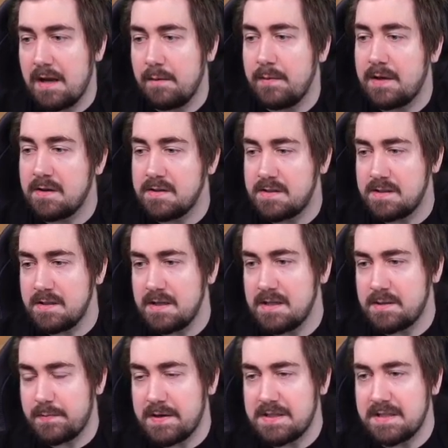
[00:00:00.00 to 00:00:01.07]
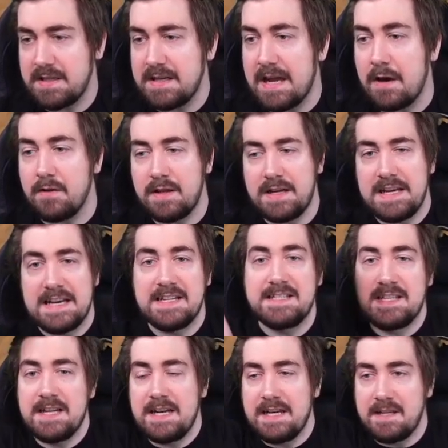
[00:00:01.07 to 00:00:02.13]
because especially now that he has
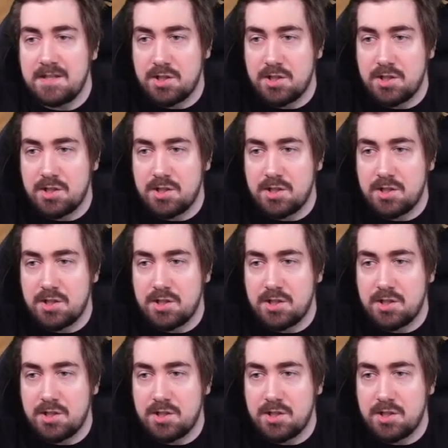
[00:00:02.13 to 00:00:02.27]
that like